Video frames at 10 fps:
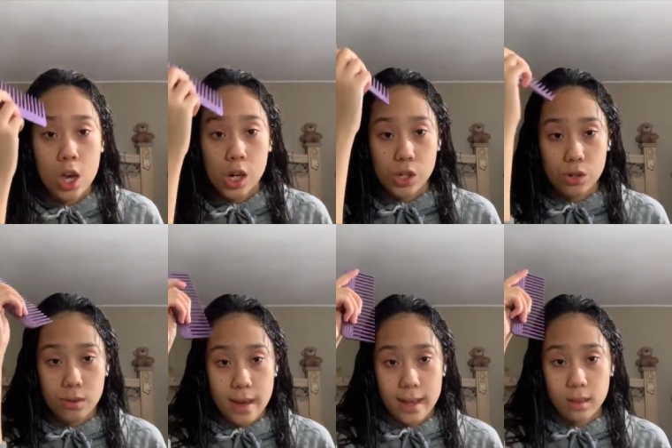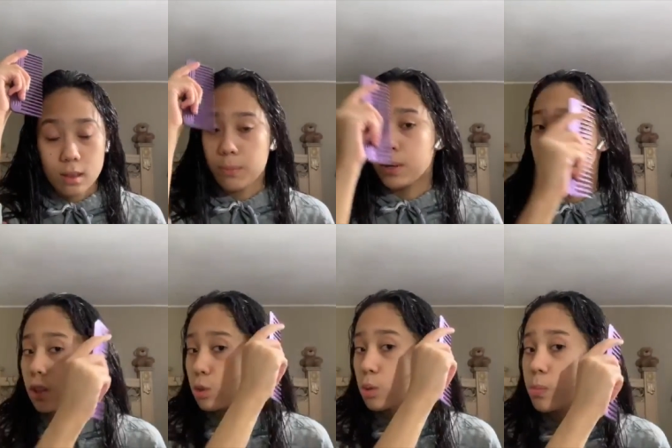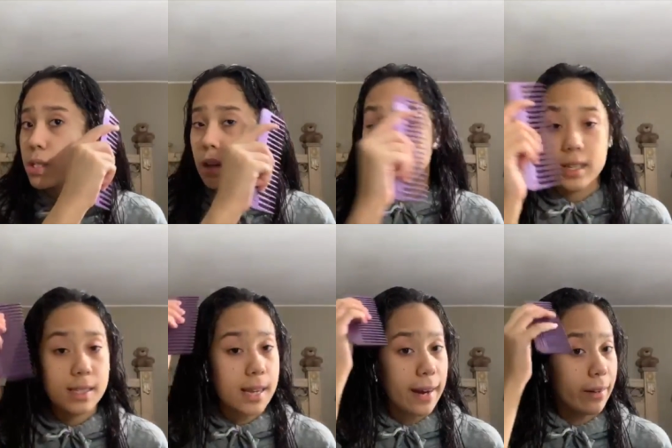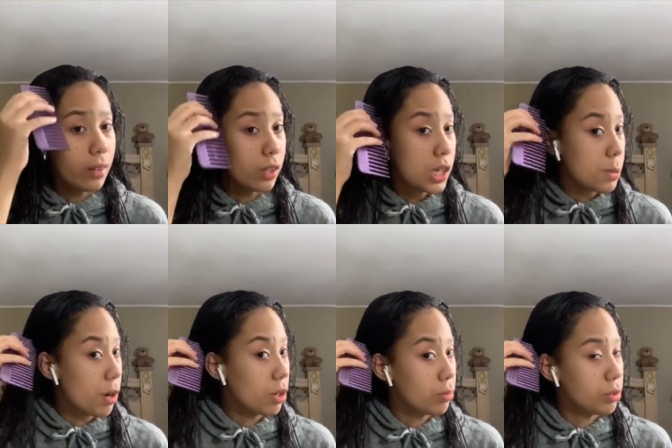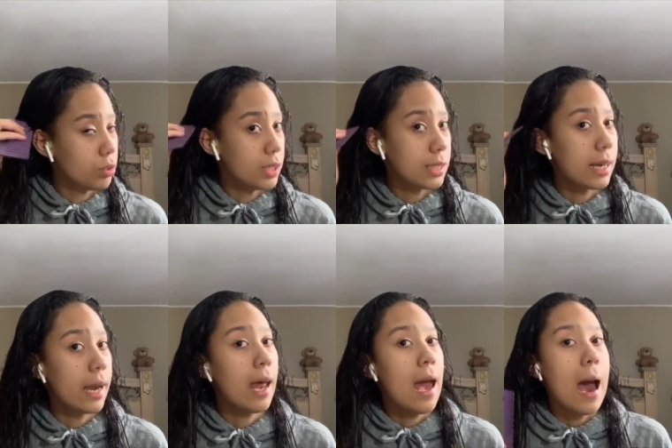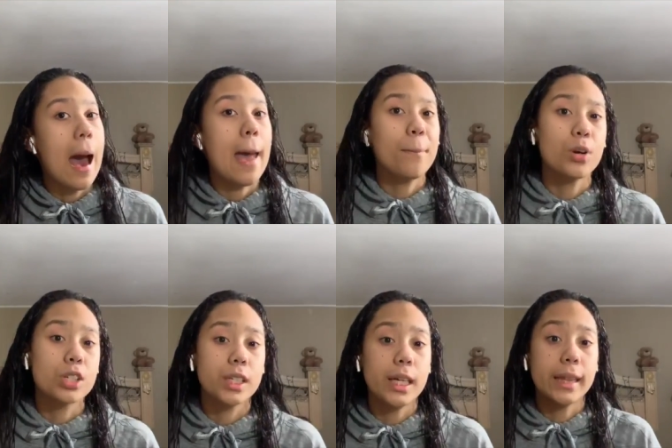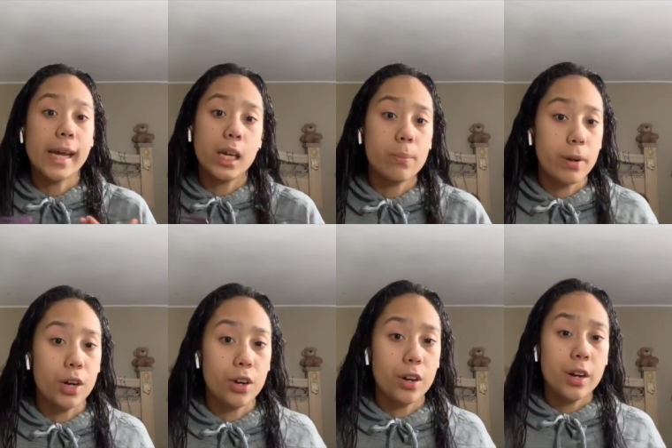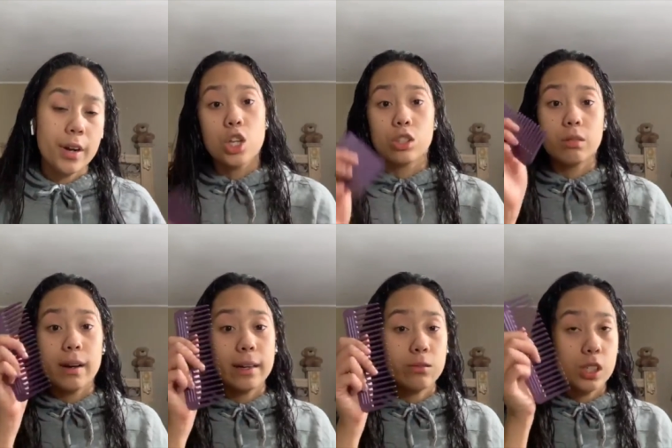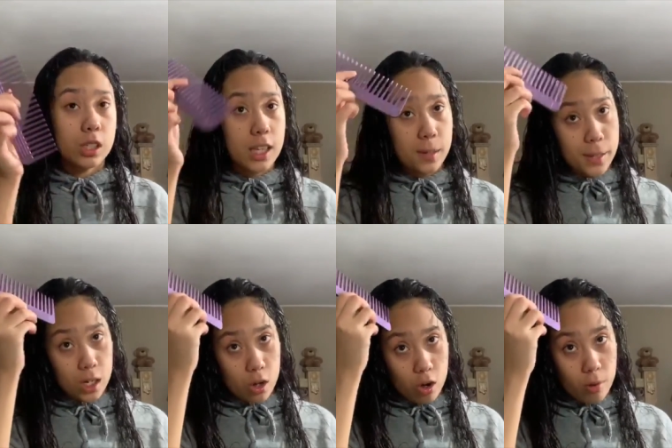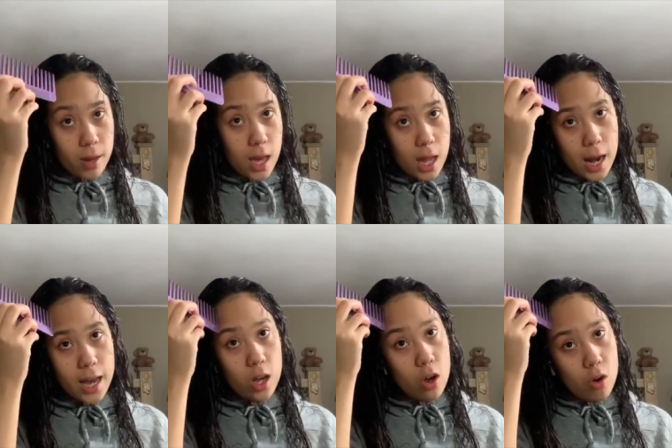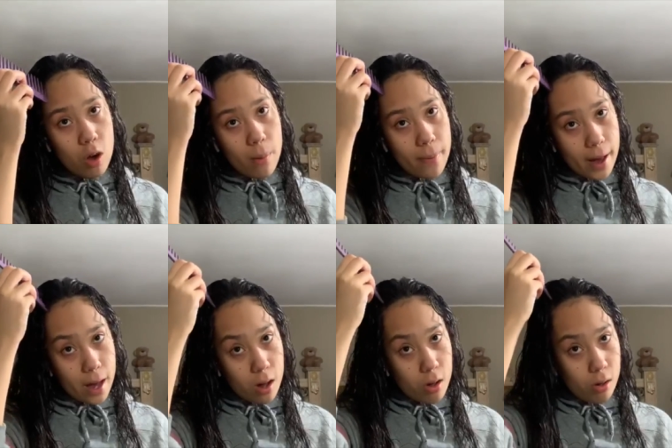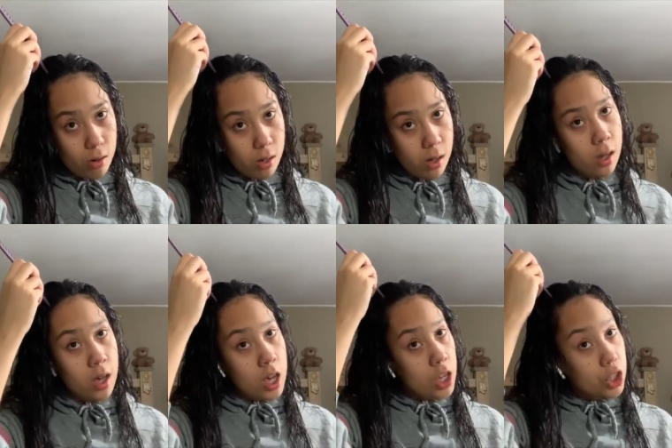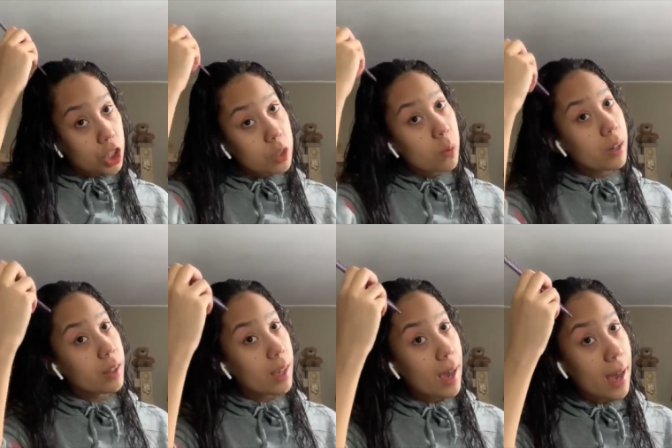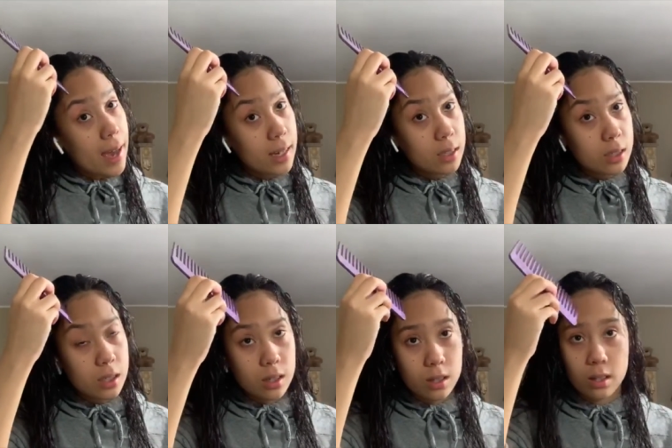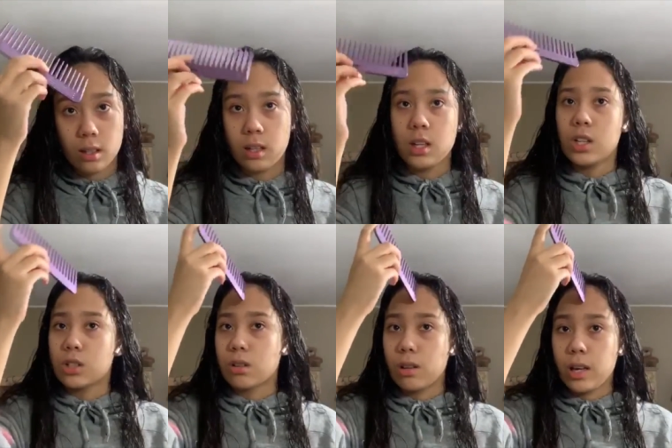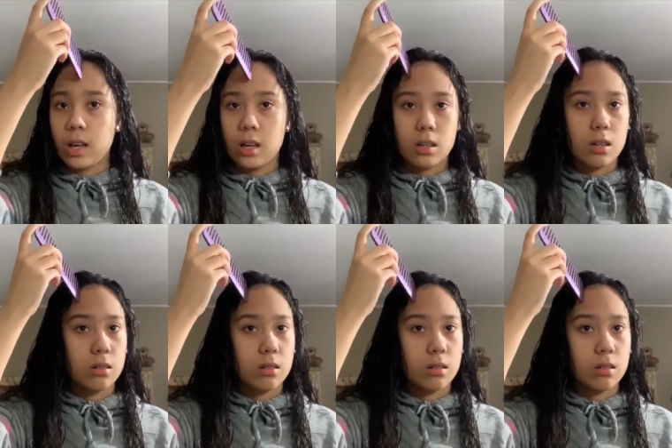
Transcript: so that the bigger swoop is on this side and then the smaller one on this side. I personally like it better. So right now I'm just gonna take my comb and I go about just where the end, so like